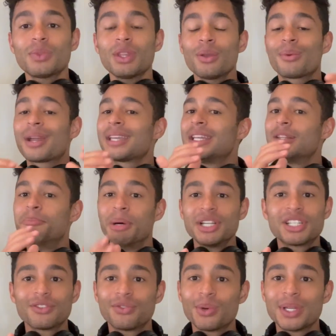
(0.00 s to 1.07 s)
Right? Get a bunch
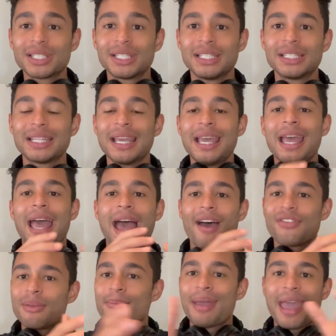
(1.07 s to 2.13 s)
of voices, have
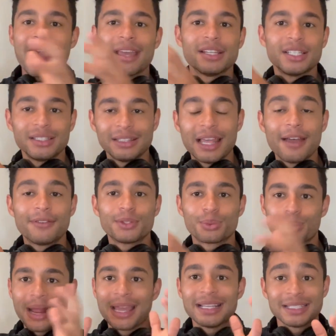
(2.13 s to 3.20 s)
them panned left,
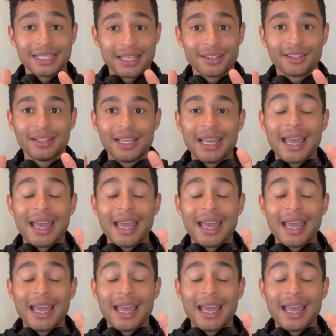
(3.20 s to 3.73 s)
right, center,